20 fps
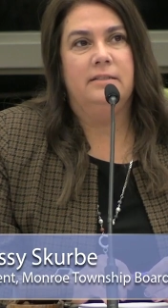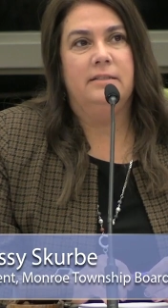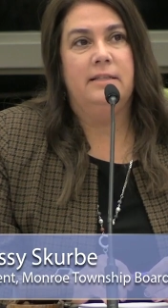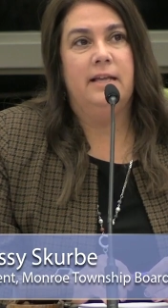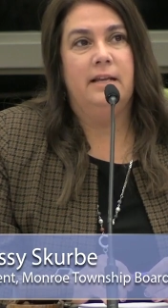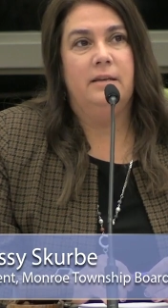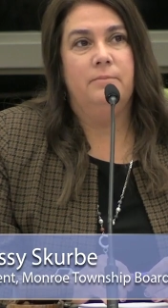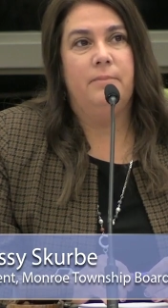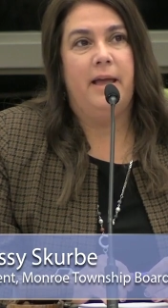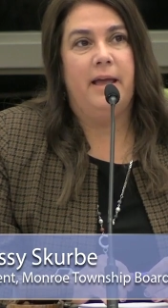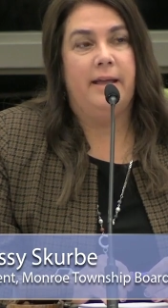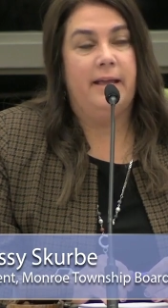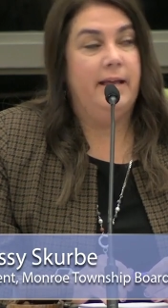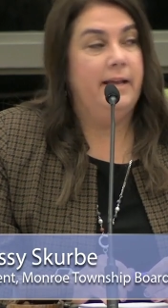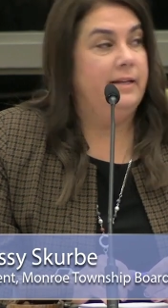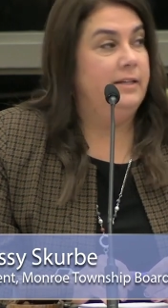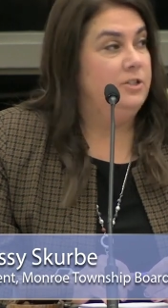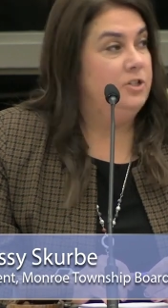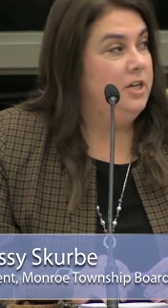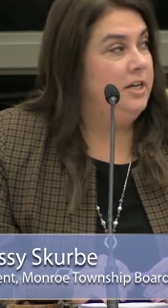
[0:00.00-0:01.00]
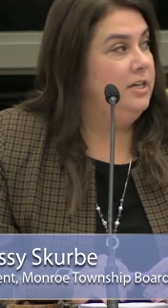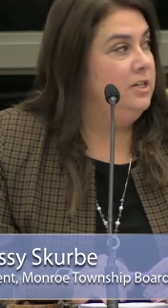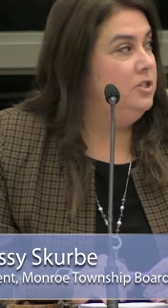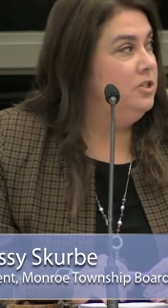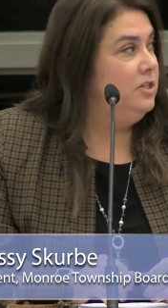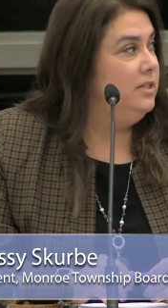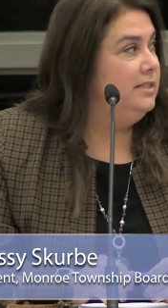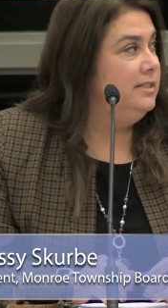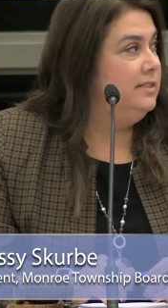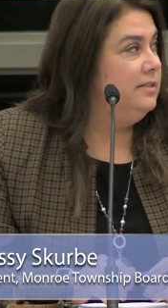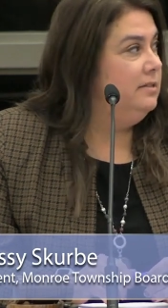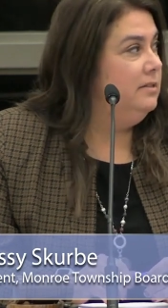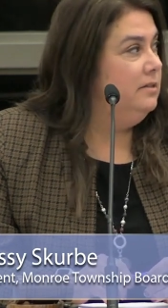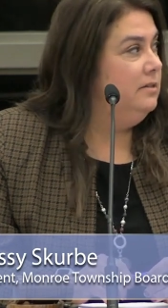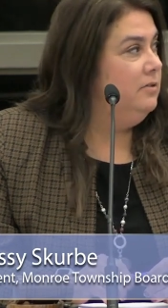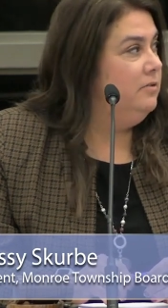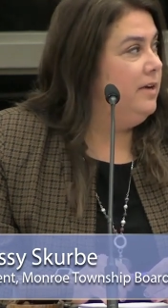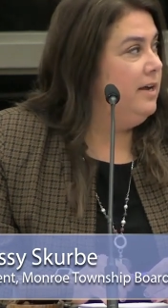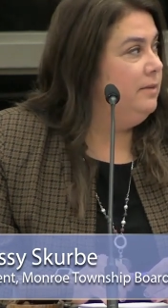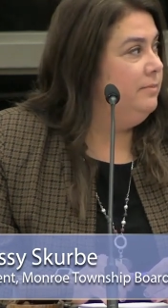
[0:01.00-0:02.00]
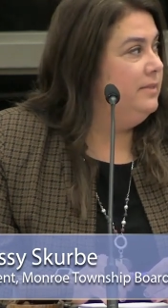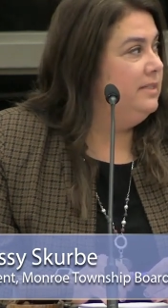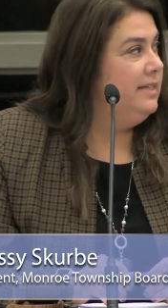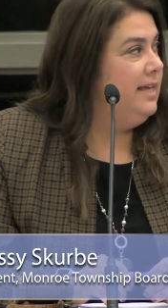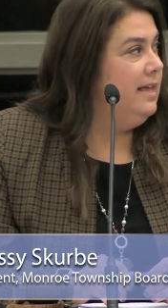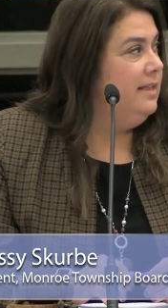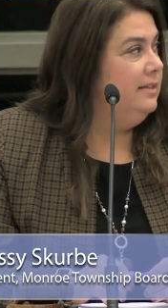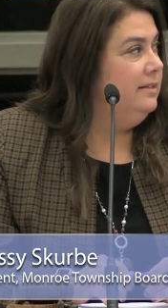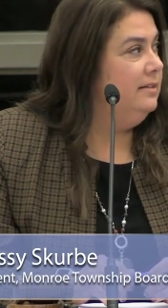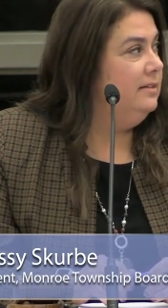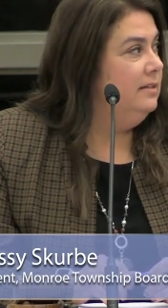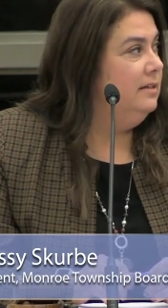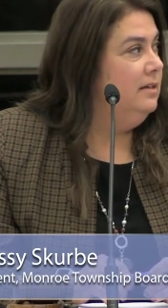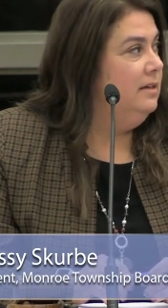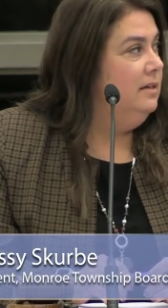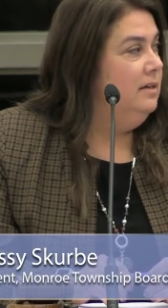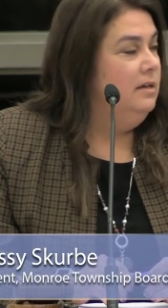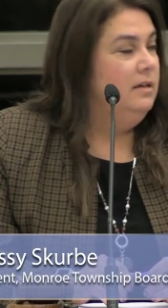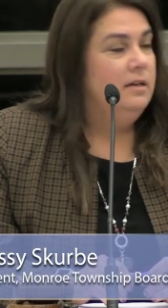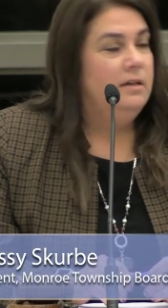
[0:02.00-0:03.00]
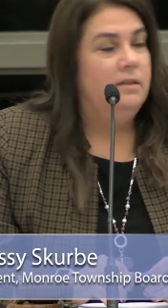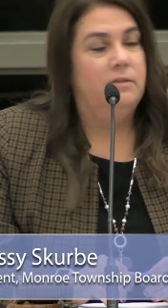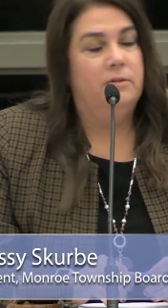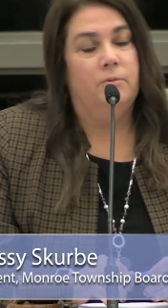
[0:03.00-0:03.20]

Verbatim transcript: send back any changes, correct, Ms. Allen? Correct.